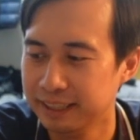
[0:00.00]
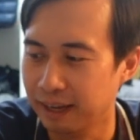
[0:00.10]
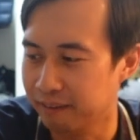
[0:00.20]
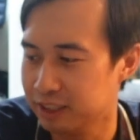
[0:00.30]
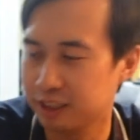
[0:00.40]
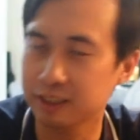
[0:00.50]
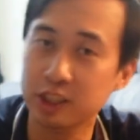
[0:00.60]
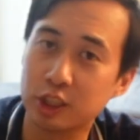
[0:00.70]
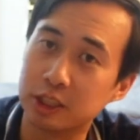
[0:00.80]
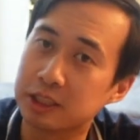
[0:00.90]
I mean, it's
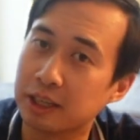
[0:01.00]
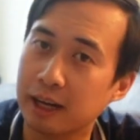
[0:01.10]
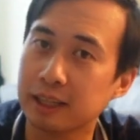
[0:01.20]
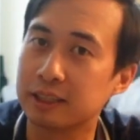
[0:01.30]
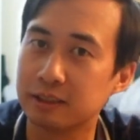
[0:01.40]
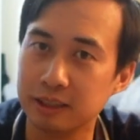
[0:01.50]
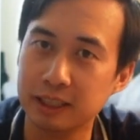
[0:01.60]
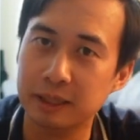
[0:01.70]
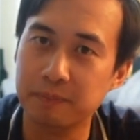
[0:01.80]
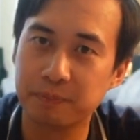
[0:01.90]
delicious. I like to eat
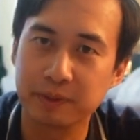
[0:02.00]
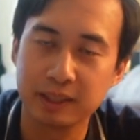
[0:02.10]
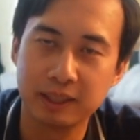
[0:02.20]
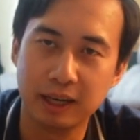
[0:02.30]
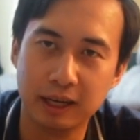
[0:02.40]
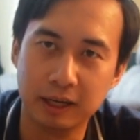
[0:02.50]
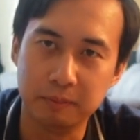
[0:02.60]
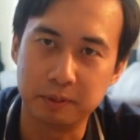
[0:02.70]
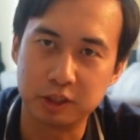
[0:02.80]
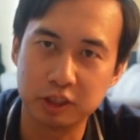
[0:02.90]
it.
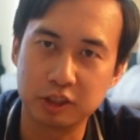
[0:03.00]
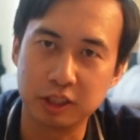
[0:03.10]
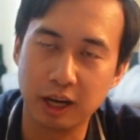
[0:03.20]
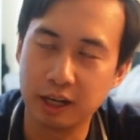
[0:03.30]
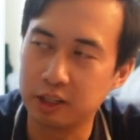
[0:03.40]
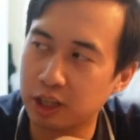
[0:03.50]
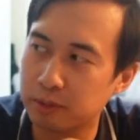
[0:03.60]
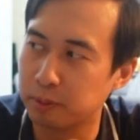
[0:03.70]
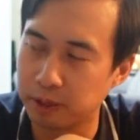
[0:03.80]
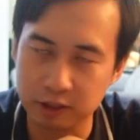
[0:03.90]
But just you got to
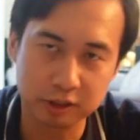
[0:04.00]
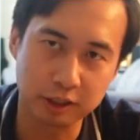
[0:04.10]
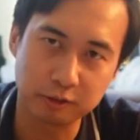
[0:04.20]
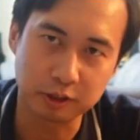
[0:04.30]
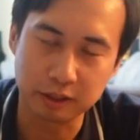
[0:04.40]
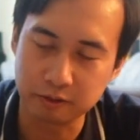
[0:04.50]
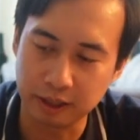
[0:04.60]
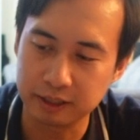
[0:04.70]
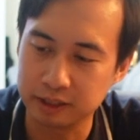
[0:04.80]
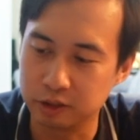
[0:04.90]
prepare yourself for it,
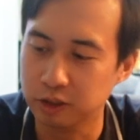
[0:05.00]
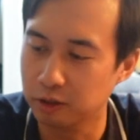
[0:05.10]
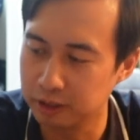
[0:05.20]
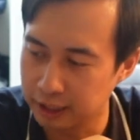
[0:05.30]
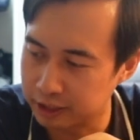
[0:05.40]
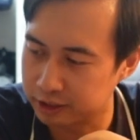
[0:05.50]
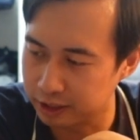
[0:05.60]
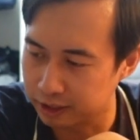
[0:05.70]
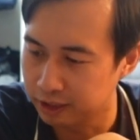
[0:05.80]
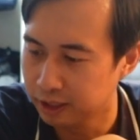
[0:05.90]
right? Because you know the next
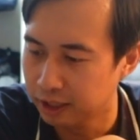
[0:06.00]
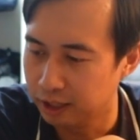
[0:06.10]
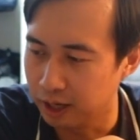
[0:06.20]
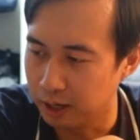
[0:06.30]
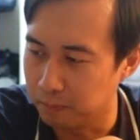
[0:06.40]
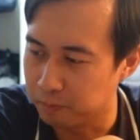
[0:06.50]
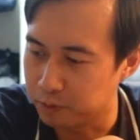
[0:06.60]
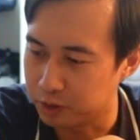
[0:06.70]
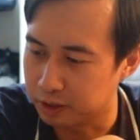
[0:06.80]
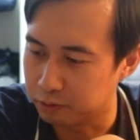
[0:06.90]
day
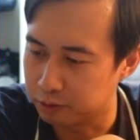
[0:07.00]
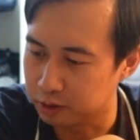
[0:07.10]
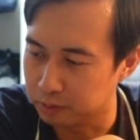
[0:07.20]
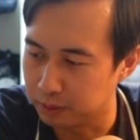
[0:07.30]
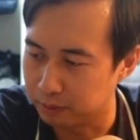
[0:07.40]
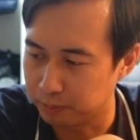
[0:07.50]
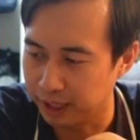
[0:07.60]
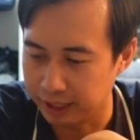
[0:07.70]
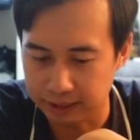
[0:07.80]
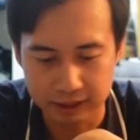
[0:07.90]
you're going to feel a little bit of
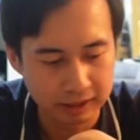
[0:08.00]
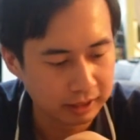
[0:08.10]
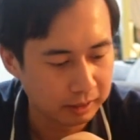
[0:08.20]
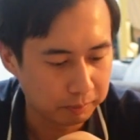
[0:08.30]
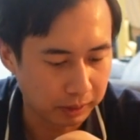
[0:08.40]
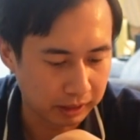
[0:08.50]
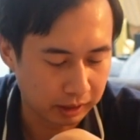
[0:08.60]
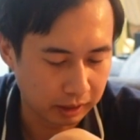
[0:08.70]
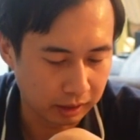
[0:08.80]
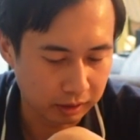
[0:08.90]
pain.
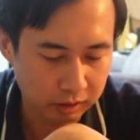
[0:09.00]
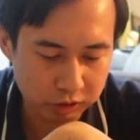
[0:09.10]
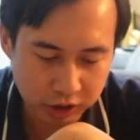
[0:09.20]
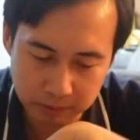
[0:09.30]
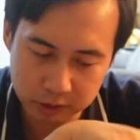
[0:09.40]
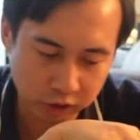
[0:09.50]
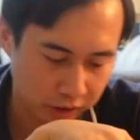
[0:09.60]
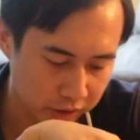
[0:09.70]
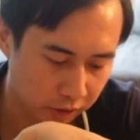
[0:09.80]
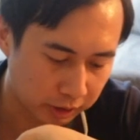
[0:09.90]
But Little Sheep is
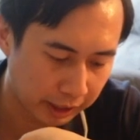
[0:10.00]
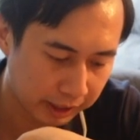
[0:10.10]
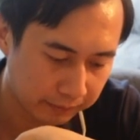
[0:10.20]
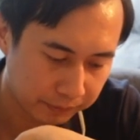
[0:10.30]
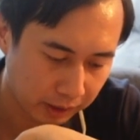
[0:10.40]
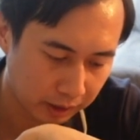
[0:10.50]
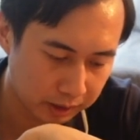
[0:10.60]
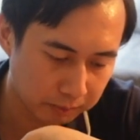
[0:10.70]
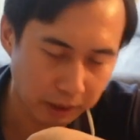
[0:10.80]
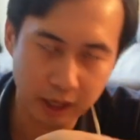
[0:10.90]
generally okay.
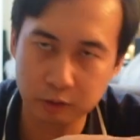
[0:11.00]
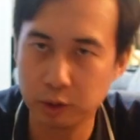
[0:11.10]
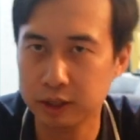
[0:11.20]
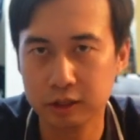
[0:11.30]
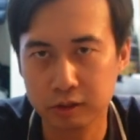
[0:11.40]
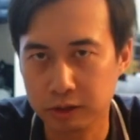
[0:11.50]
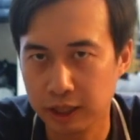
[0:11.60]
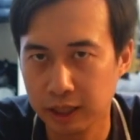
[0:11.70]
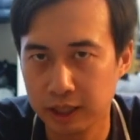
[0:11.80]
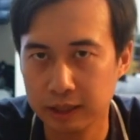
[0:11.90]
The mild one is
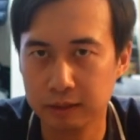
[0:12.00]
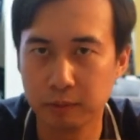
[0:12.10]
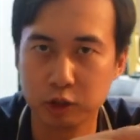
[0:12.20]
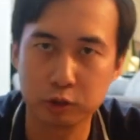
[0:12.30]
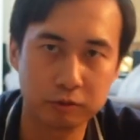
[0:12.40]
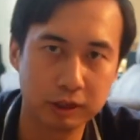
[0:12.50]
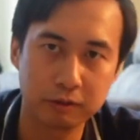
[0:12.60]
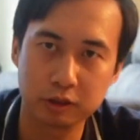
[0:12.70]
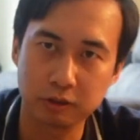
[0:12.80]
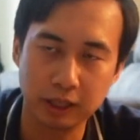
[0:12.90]
okay. The mushroom flavor
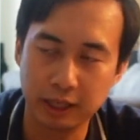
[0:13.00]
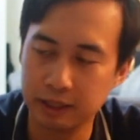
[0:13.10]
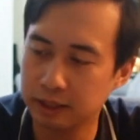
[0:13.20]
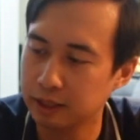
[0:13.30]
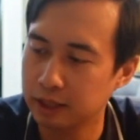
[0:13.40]
is okay.